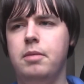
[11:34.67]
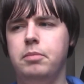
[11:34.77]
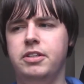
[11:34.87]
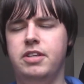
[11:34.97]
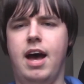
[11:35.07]

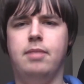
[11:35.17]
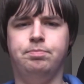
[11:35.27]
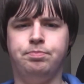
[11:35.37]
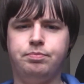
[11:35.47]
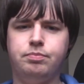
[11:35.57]
But
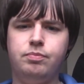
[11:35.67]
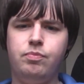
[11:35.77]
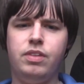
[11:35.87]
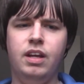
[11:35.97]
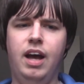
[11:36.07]
um,
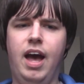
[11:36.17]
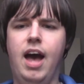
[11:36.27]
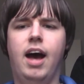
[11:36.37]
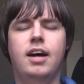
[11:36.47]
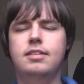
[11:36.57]

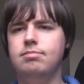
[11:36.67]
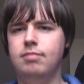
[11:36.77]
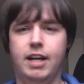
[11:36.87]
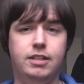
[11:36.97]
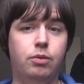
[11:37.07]
uh,
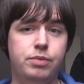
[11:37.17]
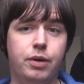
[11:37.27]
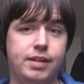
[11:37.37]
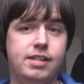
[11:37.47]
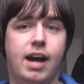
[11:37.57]
I don't
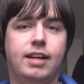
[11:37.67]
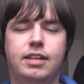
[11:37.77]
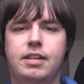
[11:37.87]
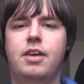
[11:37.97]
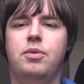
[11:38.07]
know
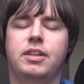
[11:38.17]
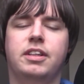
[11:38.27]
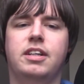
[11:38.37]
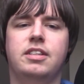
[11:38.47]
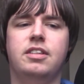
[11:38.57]
exactly what
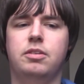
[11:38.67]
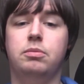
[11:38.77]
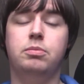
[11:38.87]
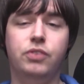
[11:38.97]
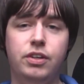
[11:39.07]
they're going to do.
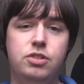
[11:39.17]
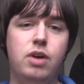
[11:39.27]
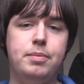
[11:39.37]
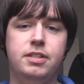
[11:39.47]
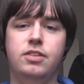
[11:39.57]
We've got two
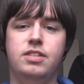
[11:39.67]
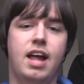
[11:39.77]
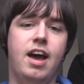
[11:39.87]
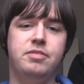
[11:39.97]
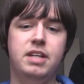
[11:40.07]
episodes
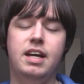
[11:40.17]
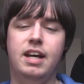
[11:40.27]
left.